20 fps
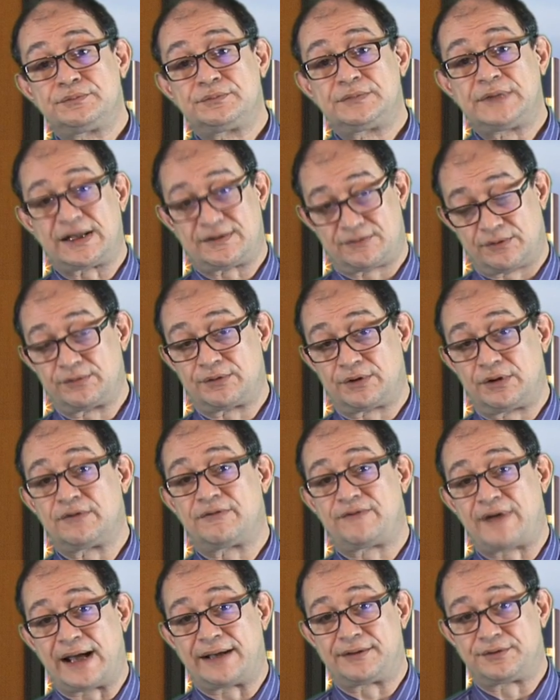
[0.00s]
That's what we call
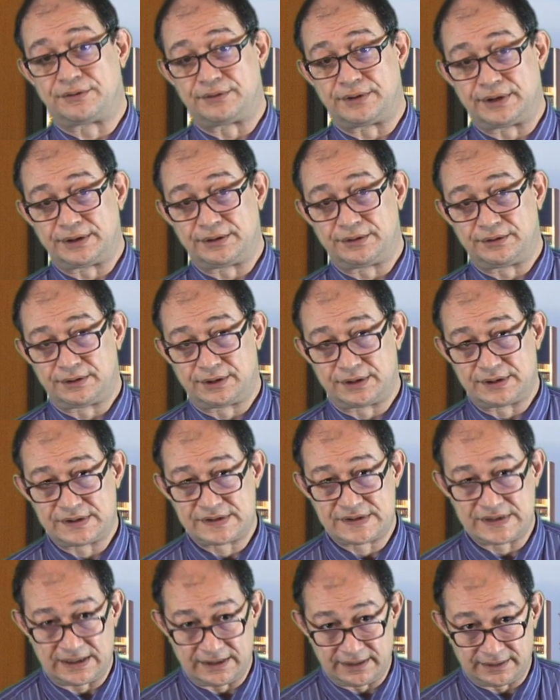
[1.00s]
factoring. You can
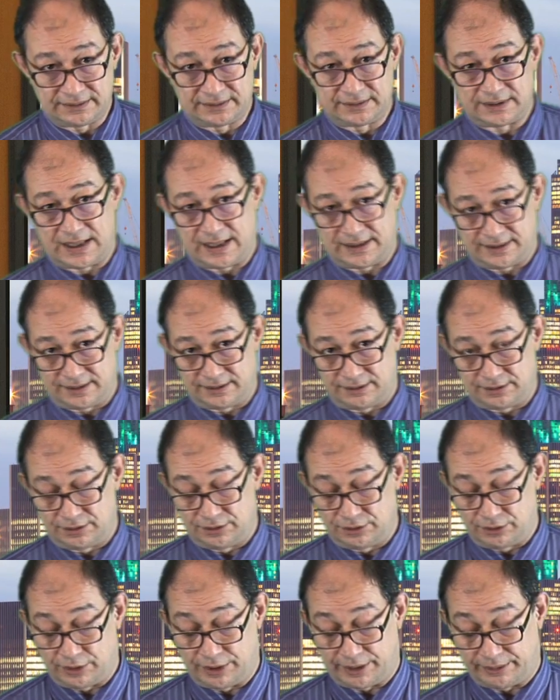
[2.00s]
sell it at a
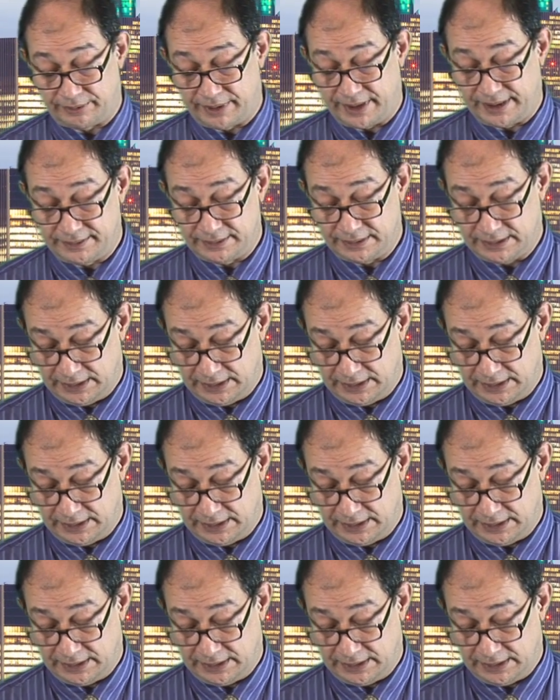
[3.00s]
lower rate.